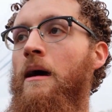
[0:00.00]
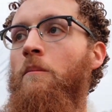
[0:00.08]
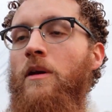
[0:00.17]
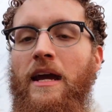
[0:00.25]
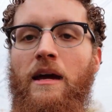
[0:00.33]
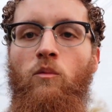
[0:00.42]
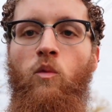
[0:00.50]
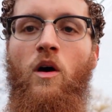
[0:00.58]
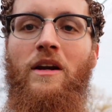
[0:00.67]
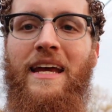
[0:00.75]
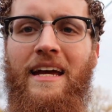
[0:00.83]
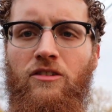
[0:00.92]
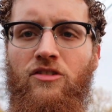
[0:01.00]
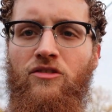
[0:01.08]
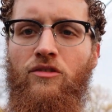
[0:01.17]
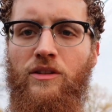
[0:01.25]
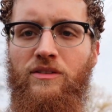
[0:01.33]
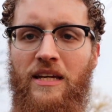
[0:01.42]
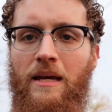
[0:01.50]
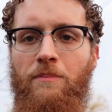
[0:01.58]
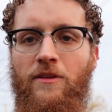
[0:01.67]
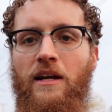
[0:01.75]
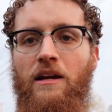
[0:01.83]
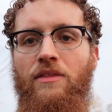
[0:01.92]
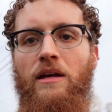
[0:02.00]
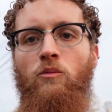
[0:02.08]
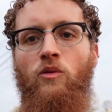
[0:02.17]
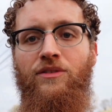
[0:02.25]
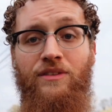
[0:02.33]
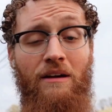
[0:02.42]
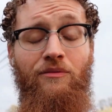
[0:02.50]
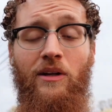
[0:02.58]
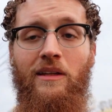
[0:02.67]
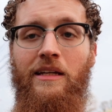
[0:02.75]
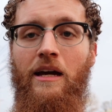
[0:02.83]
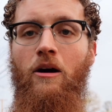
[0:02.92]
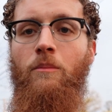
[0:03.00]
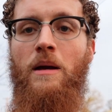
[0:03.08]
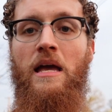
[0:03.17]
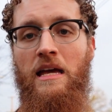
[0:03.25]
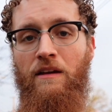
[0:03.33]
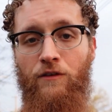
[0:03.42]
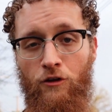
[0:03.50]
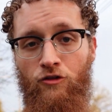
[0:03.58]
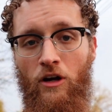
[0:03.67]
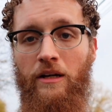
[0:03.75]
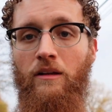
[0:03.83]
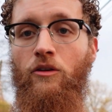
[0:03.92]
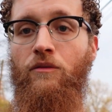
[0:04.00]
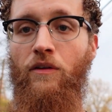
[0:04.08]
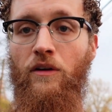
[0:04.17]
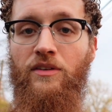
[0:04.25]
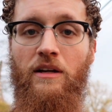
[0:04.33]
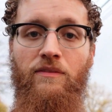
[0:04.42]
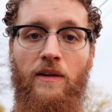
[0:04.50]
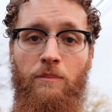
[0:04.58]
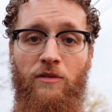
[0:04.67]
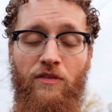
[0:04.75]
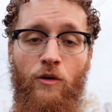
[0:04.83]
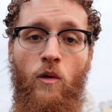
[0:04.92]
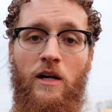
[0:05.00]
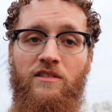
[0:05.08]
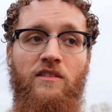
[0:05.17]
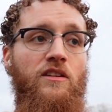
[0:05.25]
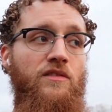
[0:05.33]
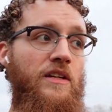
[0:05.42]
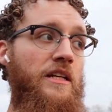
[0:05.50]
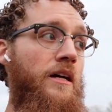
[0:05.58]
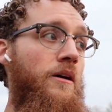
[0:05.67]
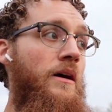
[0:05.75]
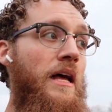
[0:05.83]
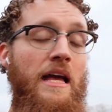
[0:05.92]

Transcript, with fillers: but I had one extra tip that I think will definitely help if you're trying to learn frontside flips, if you're watching this video,